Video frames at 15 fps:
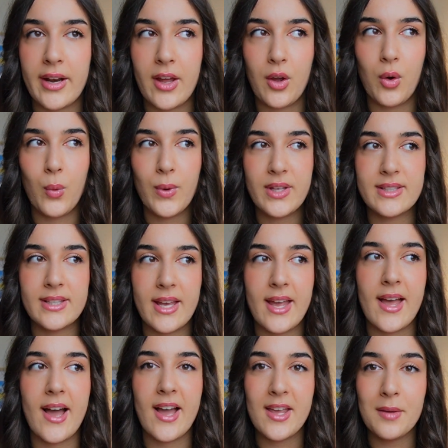and I always
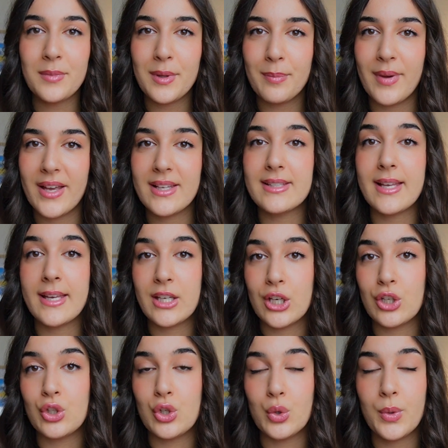say, I am the best, I
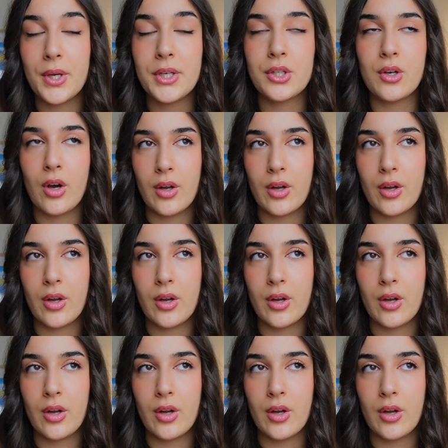can do it,